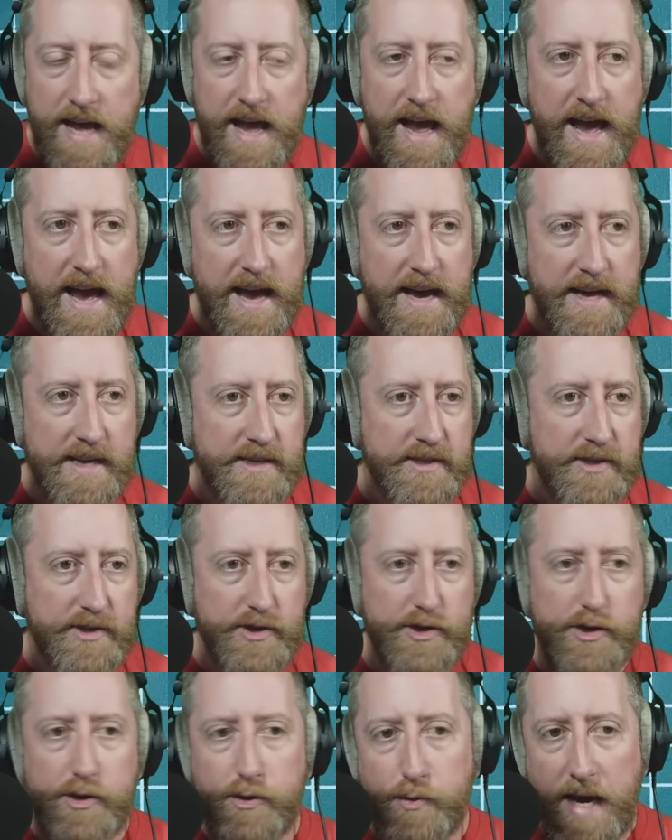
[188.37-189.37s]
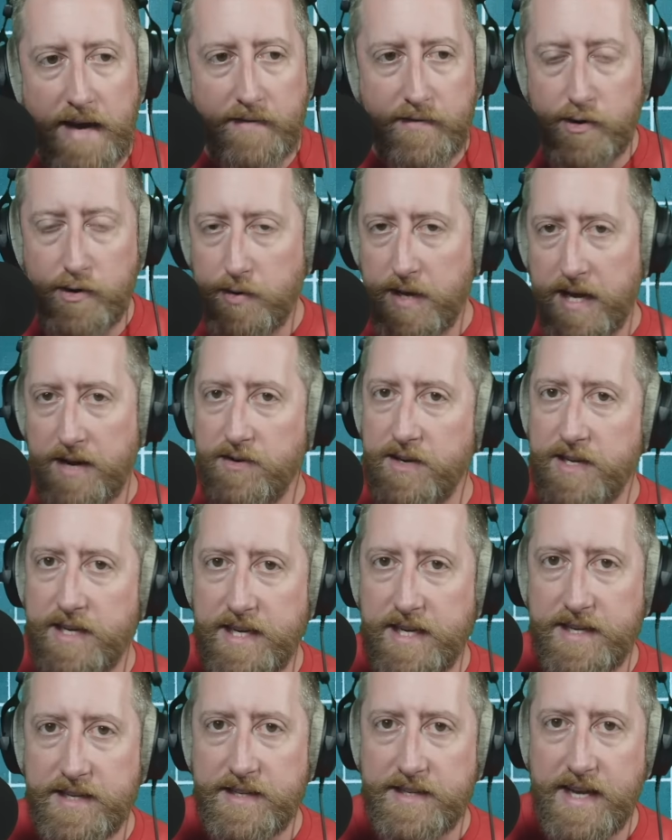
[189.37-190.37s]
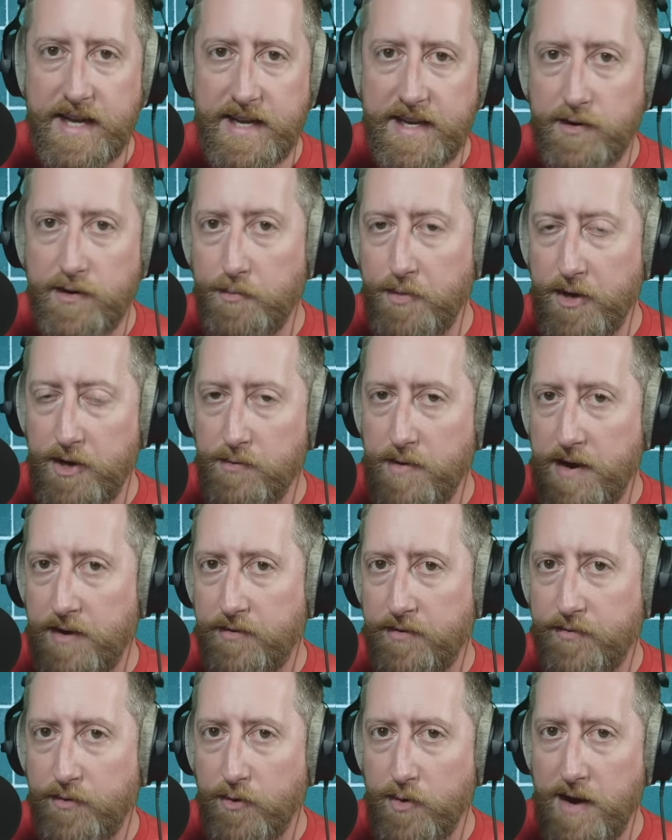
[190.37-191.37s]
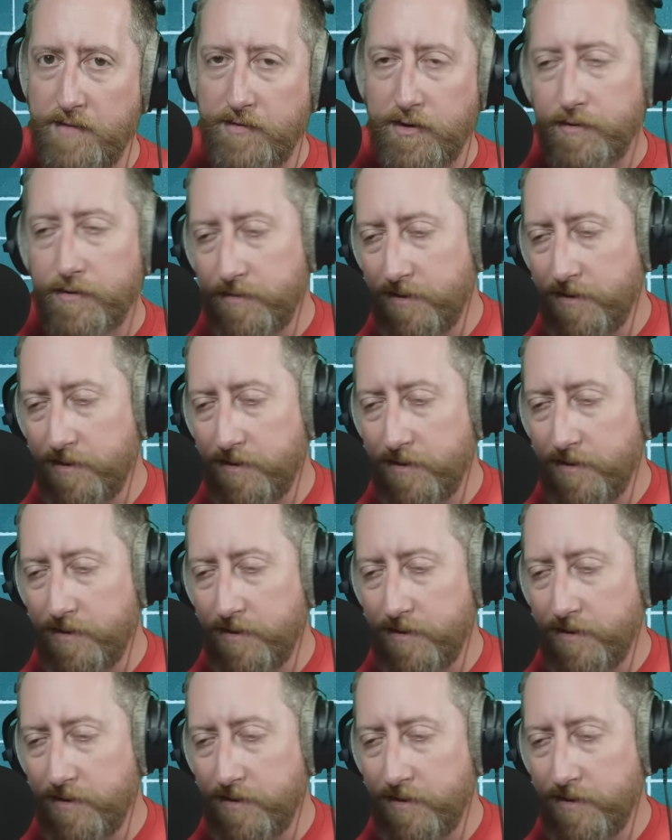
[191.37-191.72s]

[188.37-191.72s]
and you have no guarantees that it'll be around forever.